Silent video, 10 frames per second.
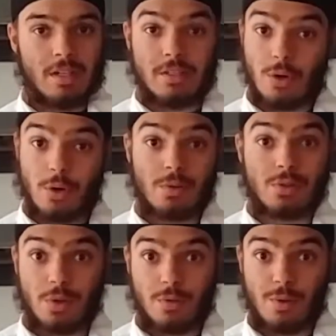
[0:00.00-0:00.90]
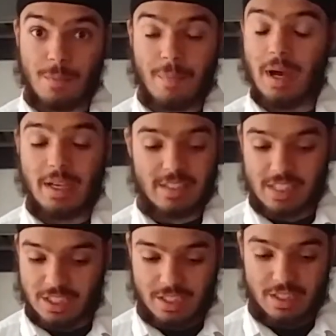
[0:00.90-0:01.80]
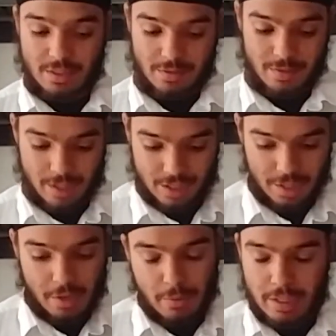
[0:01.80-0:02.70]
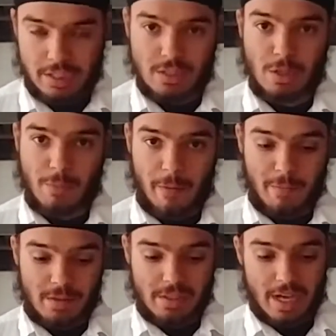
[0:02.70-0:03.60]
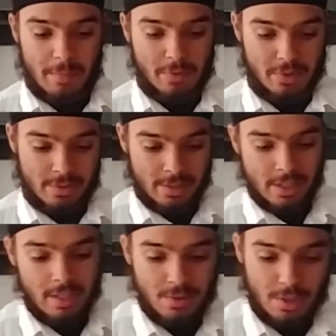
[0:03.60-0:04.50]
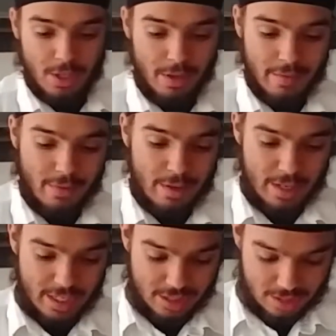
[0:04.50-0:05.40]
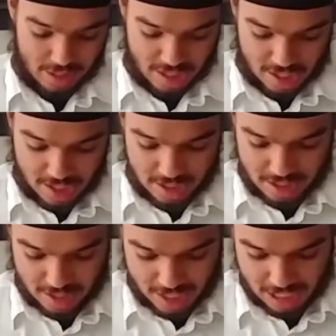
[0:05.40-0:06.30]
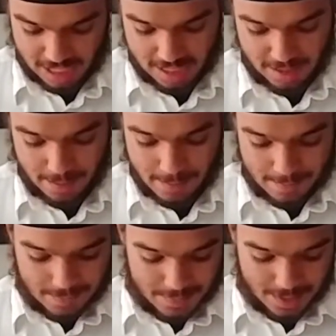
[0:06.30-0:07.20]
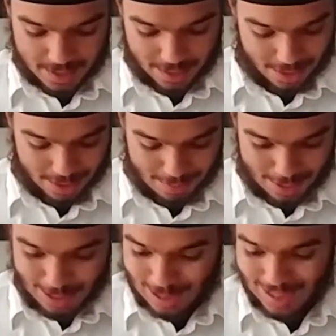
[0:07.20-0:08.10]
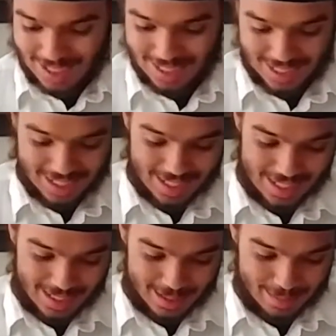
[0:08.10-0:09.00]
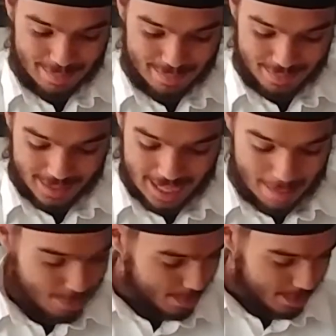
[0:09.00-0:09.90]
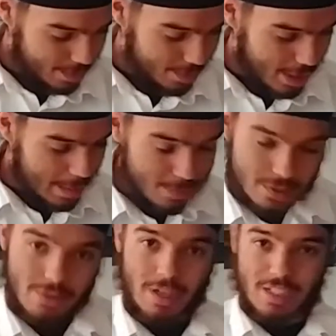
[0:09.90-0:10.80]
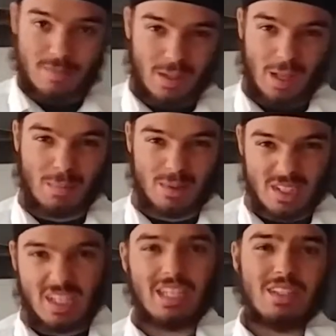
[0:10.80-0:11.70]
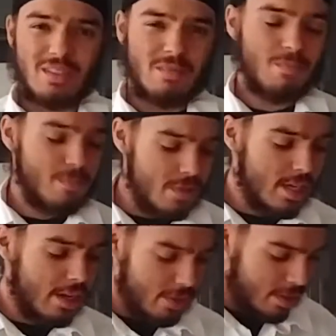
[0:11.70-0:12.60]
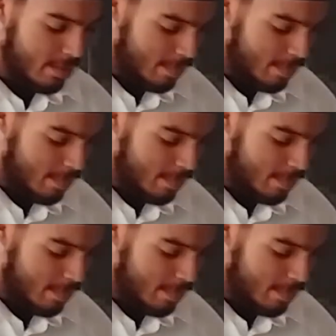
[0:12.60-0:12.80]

the dough for the pie is actually in the fridge, we can start prepping the apples. So here I've actually sliced and peeled the apples, green apples, Granny Smith apples. Get a good